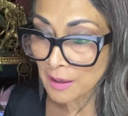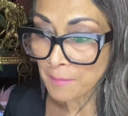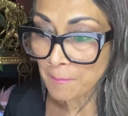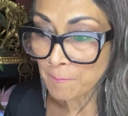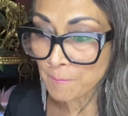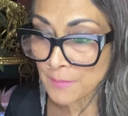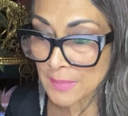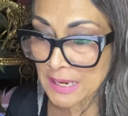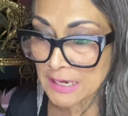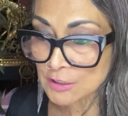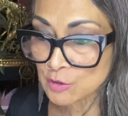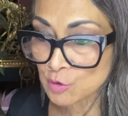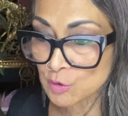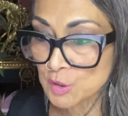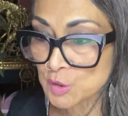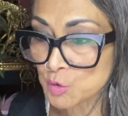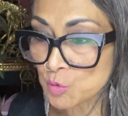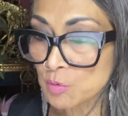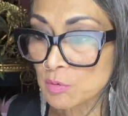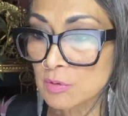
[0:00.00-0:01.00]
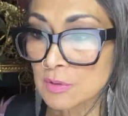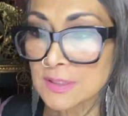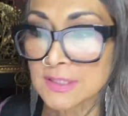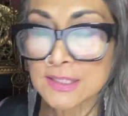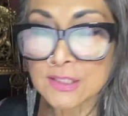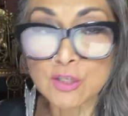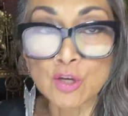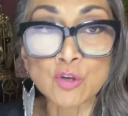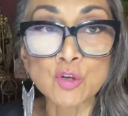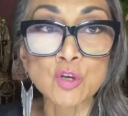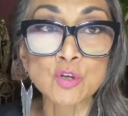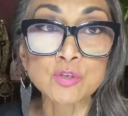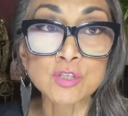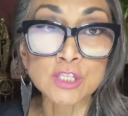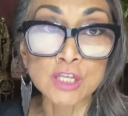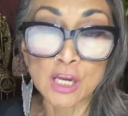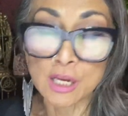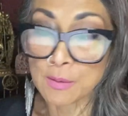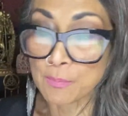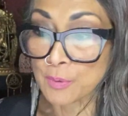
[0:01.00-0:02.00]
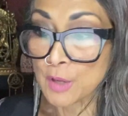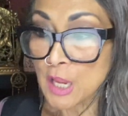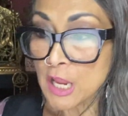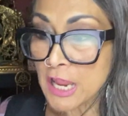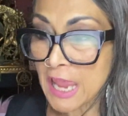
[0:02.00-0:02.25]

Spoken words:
matrix, or a stereotype.